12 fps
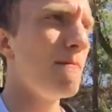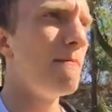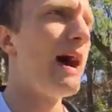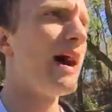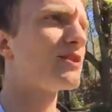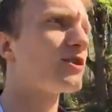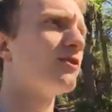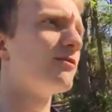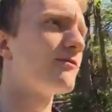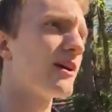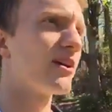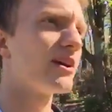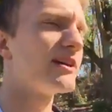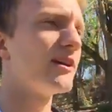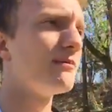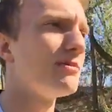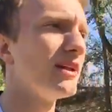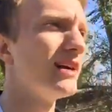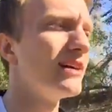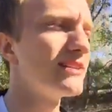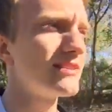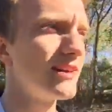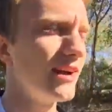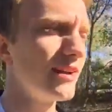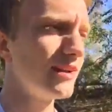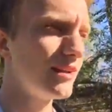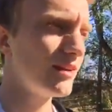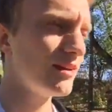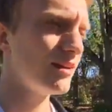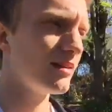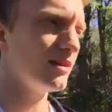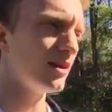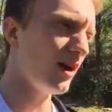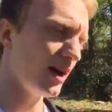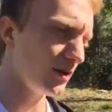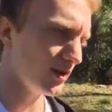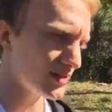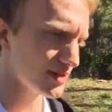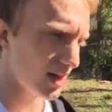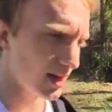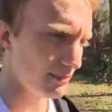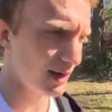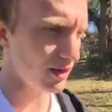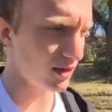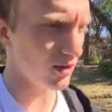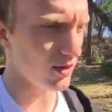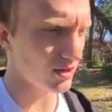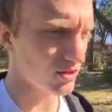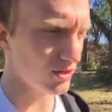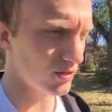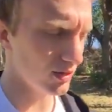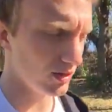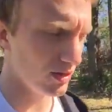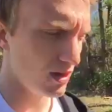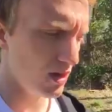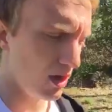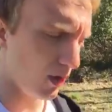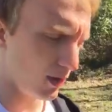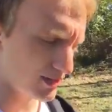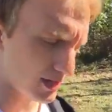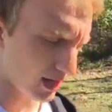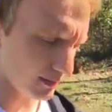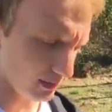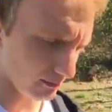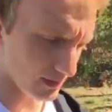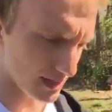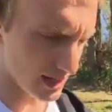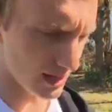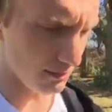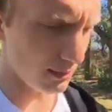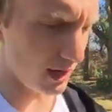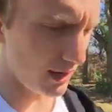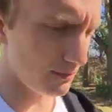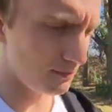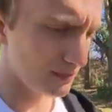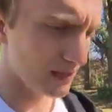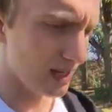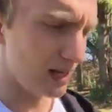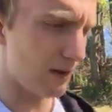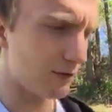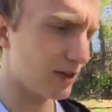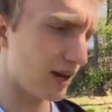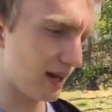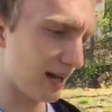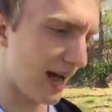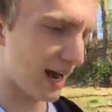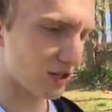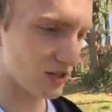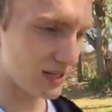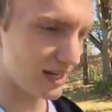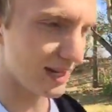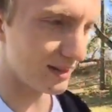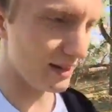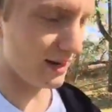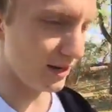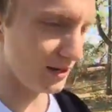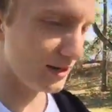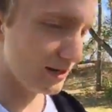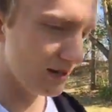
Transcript: magical fairy tale place that, you know, I'd always thought about going to and always thought about visiting, but never thought I'd actually get there.